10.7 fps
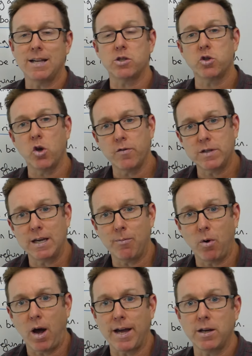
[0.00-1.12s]
it serves him
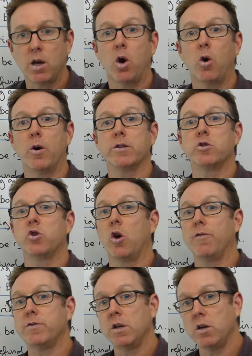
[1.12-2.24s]
right, or it
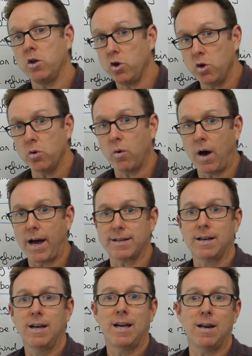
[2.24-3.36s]
serves you right,
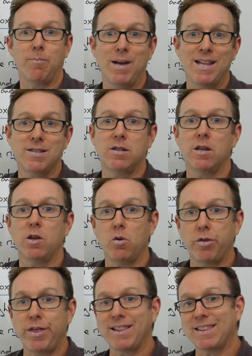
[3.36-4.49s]
it means that you
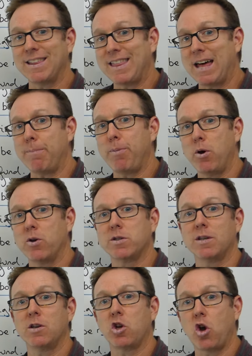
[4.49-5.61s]
think that that
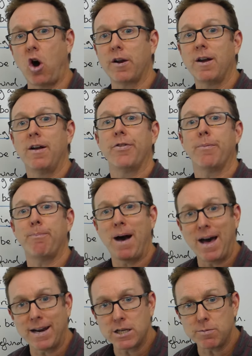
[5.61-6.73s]
person got the
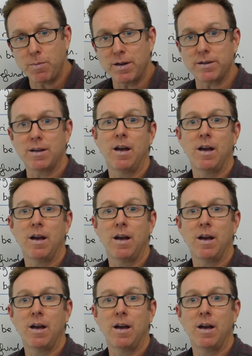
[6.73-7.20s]
punishment